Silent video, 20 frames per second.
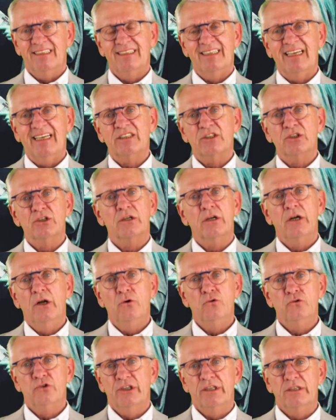that's the
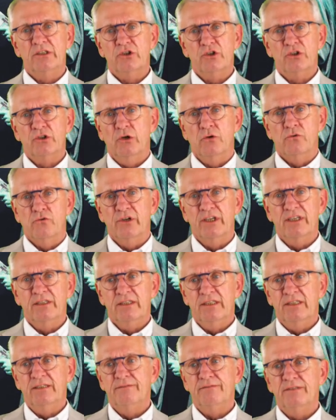closing stone.
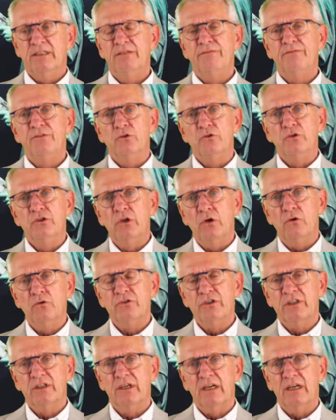If you don't